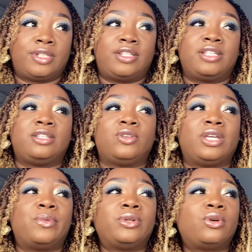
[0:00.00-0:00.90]
and they say,
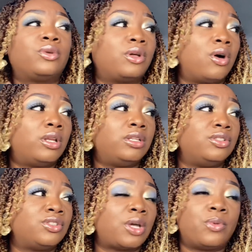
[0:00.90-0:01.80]
okay, I want to go to
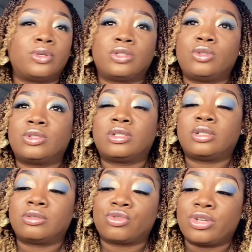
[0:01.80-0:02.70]
college, I want to go
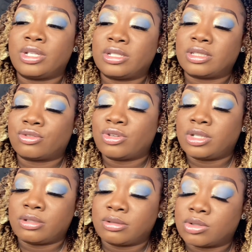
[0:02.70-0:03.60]
to
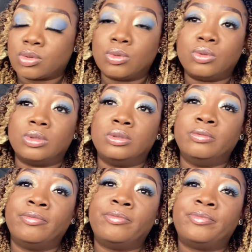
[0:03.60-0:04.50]
training school
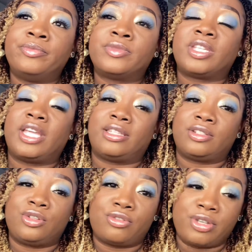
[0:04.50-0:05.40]
to get
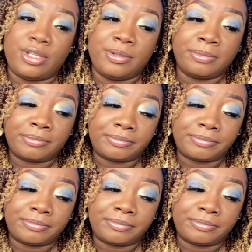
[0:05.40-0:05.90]
a degree,